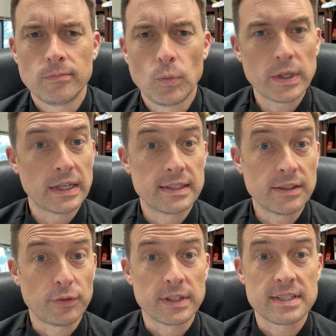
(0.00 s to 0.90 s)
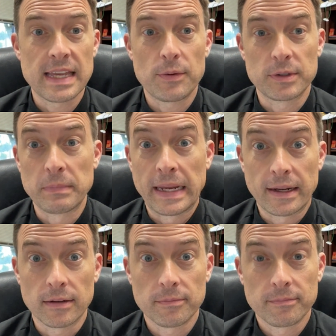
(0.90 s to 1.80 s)
What a difference that would
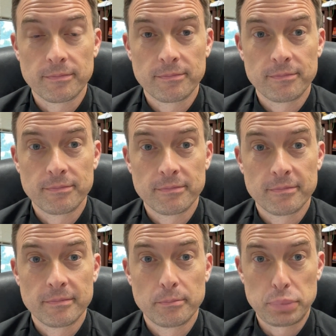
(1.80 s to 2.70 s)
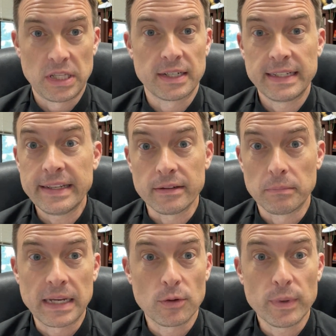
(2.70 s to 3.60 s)
make. Plug it in, make